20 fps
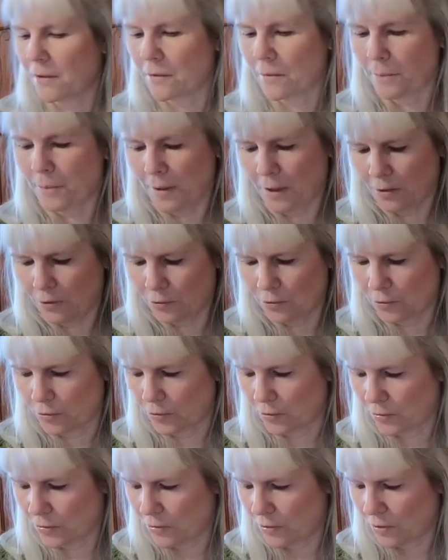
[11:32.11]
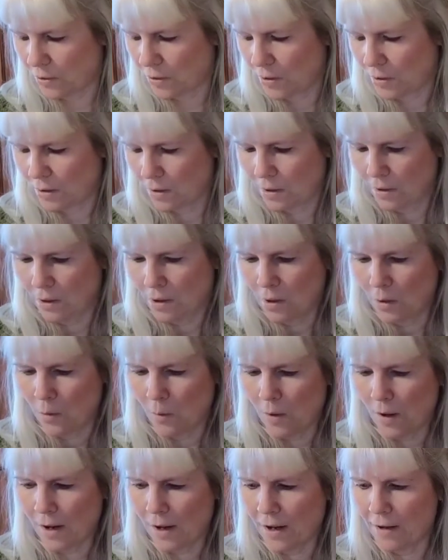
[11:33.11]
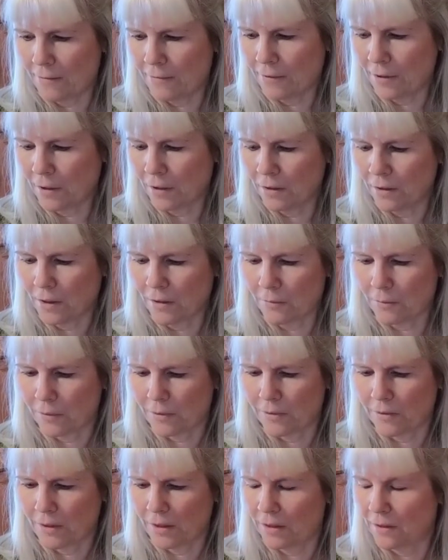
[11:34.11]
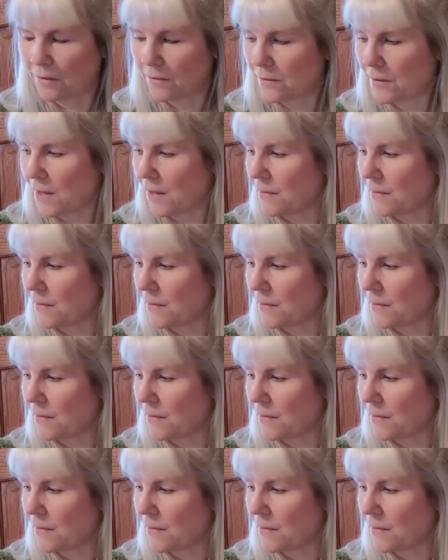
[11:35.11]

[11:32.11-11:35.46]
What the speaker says: of the pictures, why I fell in love with these.